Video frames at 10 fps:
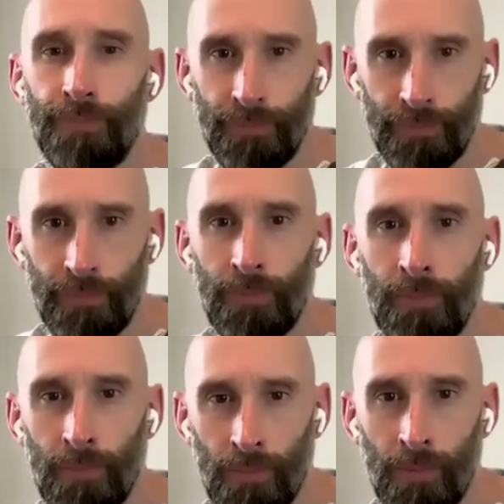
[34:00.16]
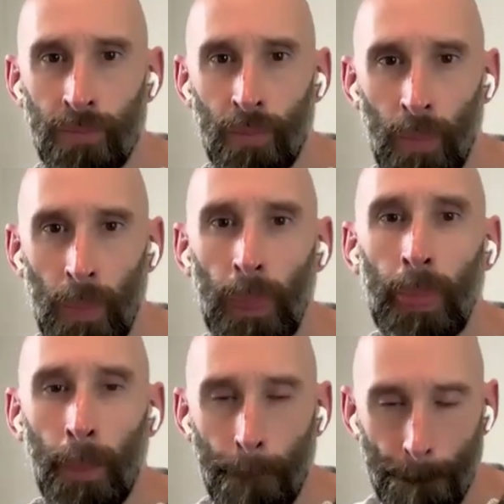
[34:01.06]
is a whole nother
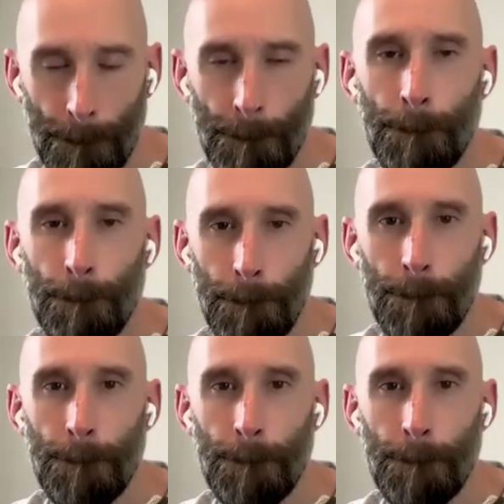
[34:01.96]
workshop I have,